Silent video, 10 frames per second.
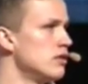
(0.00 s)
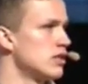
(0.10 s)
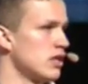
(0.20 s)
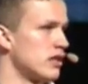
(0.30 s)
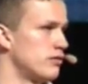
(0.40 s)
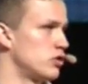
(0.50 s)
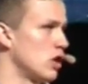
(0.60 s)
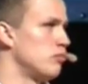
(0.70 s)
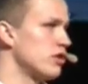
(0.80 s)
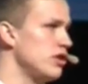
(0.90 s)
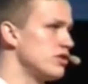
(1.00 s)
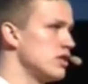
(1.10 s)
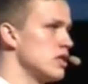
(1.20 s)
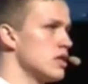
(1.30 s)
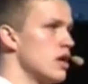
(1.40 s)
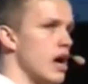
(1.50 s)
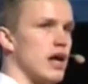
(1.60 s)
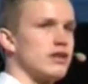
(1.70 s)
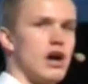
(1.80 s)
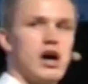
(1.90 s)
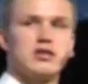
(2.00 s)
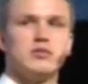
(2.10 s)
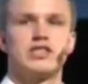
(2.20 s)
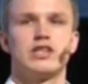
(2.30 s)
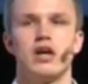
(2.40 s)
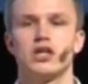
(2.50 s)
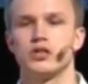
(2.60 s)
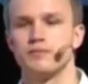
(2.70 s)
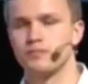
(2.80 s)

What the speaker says: This artificial breathing and heart massage.